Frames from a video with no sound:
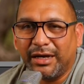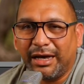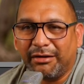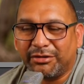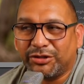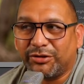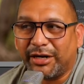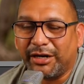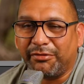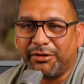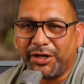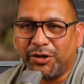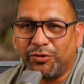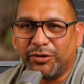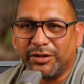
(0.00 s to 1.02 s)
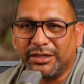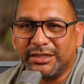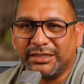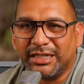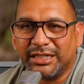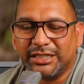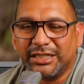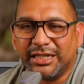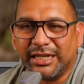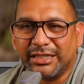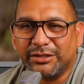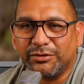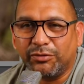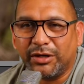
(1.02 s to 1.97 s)
I was trying to record this session
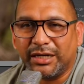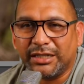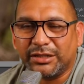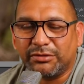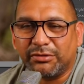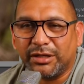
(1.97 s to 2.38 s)
as well as